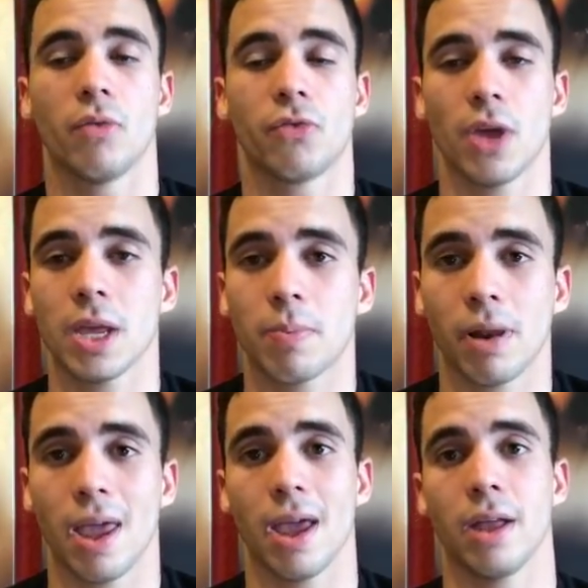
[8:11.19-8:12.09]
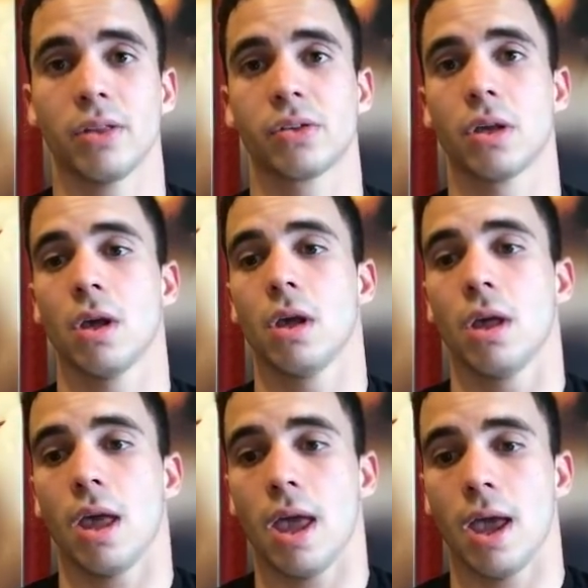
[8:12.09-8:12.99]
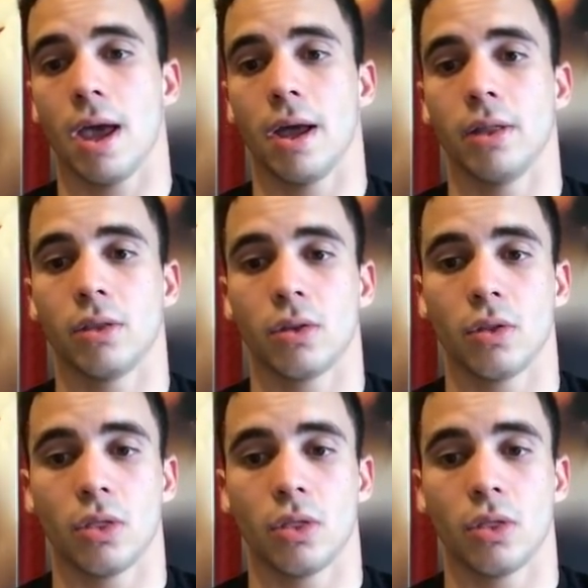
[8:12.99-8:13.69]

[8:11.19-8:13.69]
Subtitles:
fake plants, and